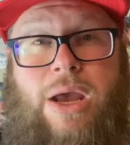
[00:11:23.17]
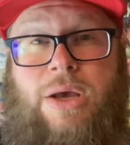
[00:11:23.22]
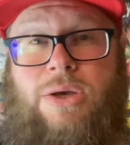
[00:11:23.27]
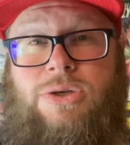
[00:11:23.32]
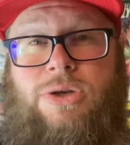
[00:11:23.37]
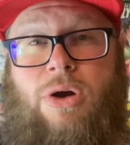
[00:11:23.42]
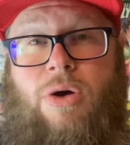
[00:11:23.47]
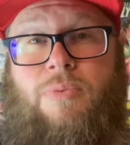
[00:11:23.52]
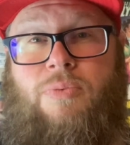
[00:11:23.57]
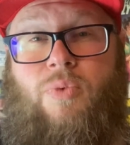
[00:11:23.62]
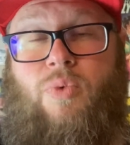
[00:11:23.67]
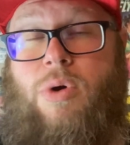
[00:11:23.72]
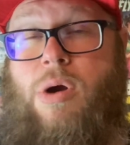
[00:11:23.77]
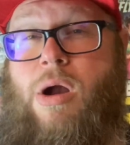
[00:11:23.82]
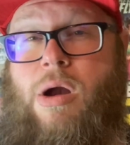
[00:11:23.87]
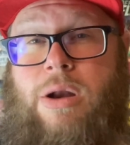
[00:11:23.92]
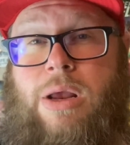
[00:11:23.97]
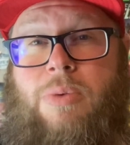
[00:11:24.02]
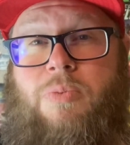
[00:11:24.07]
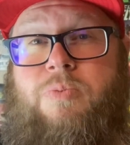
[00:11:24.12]
So we're
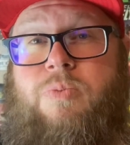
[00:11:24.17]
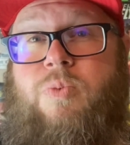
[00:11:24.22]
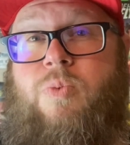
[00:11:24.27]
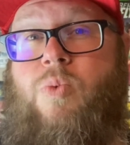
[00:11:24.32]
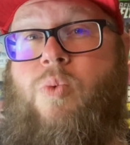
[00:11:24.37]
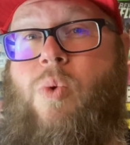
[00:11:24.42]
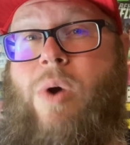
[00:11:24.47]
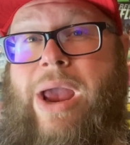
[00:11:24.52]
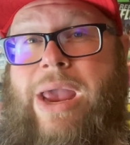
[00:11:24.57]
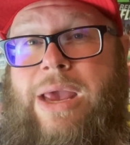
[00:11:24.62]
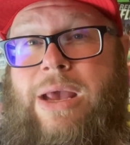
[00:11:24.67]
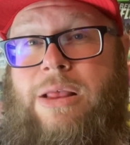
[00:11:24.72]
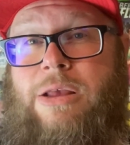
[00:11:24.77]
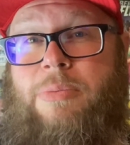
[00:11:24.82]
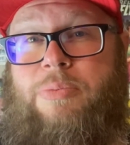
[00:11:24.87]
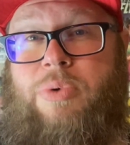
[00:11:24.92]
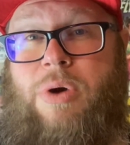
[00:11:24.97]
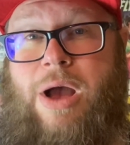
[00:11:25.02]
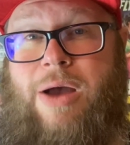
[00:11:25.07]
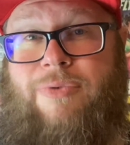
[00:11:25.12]
already way in the
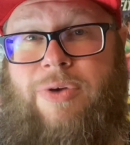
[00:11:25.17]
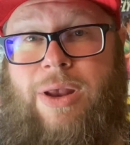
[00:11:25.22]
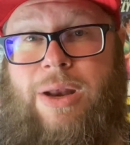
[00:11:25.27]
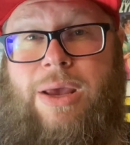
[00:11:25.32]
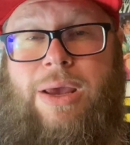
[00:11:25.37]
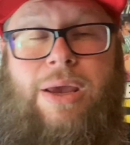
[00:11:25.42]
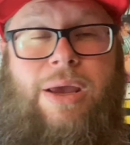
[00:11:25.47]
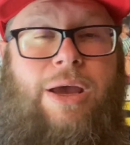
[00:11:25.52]
profit.